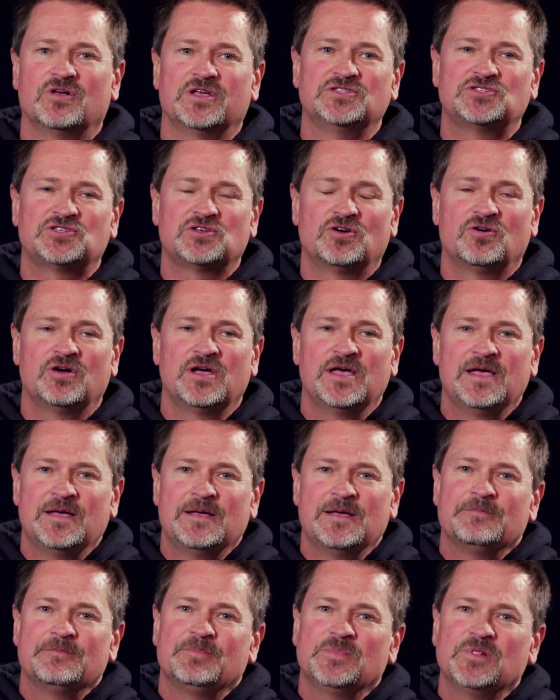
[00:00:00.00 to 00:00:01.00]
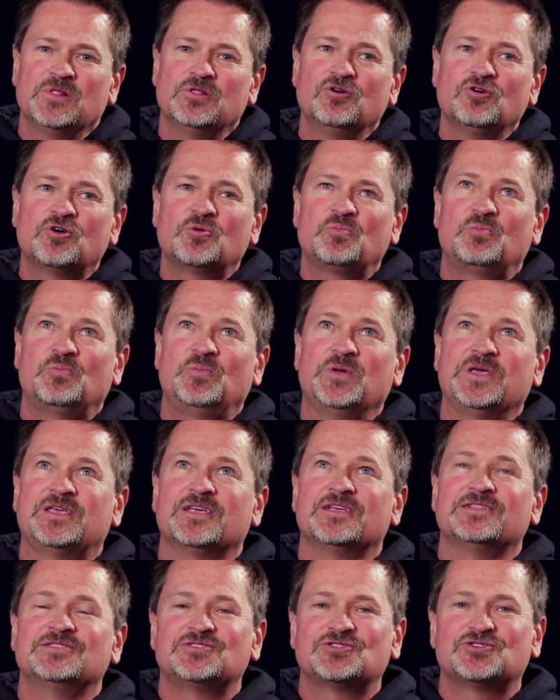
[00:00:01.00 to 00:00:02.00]
And so Luke
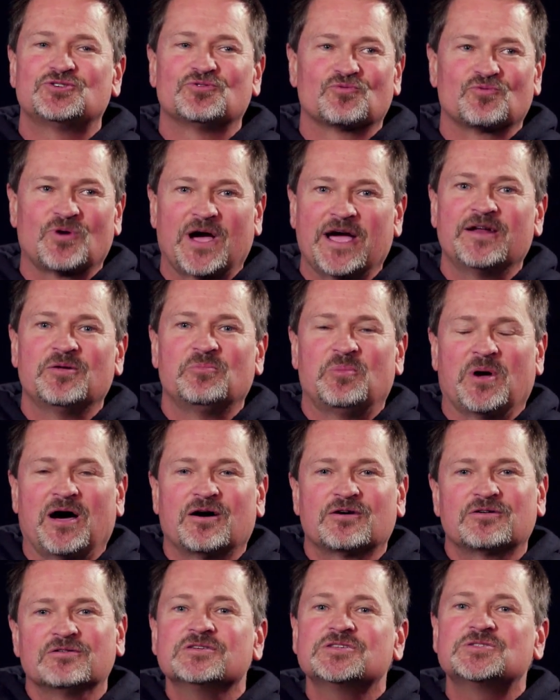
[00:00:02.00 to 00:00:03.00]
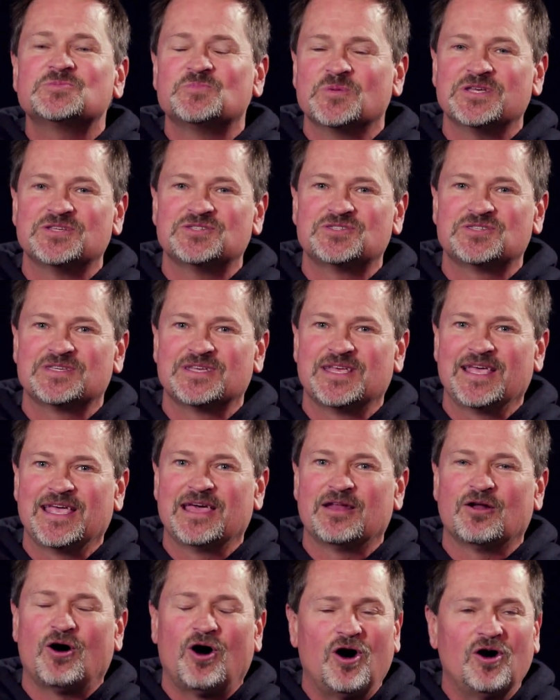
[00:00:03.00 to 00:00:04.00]
begins to write about Christmas,
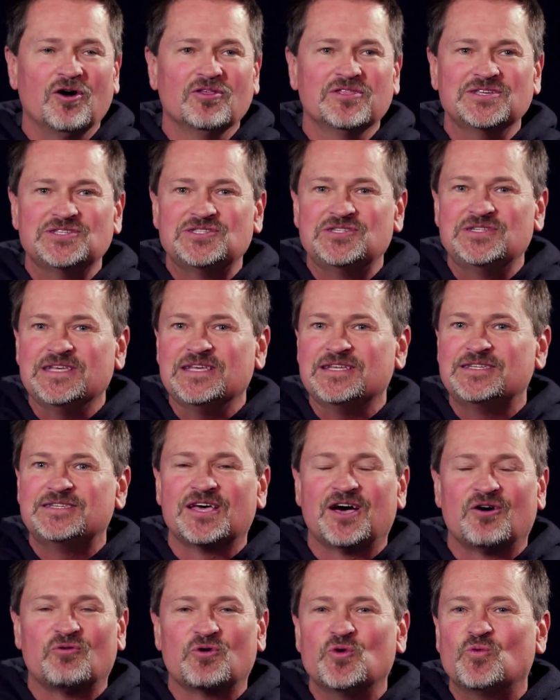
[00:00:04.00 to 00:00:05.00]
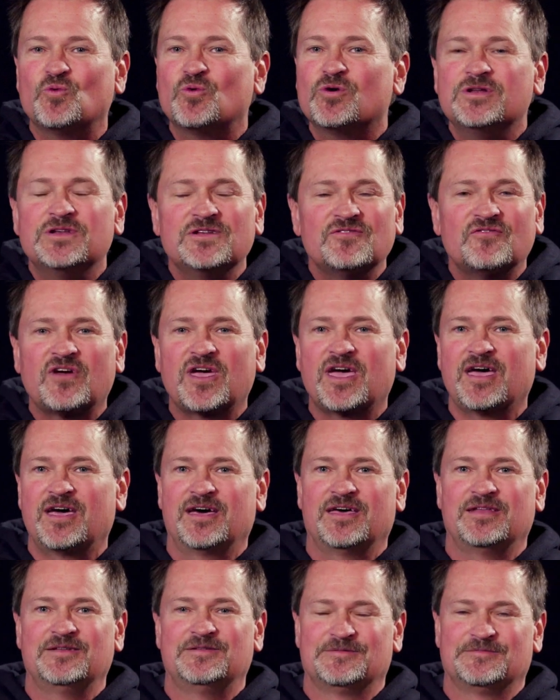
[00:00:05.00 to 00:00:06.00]
and all this detail we wouldn't have
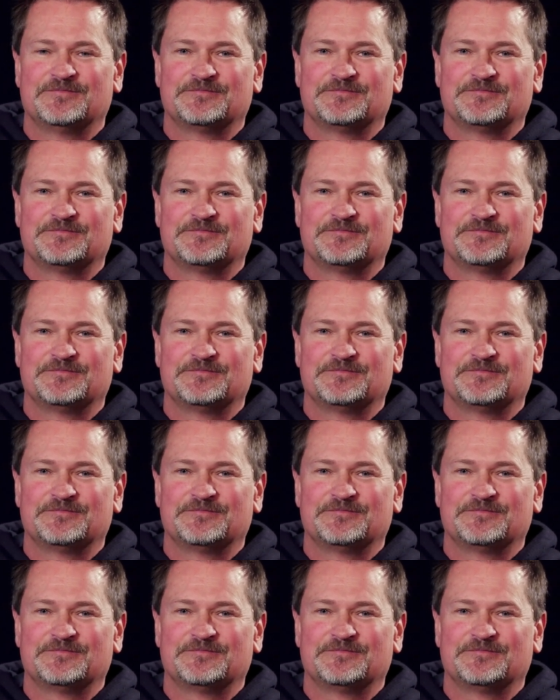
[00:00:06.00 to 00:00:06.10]
had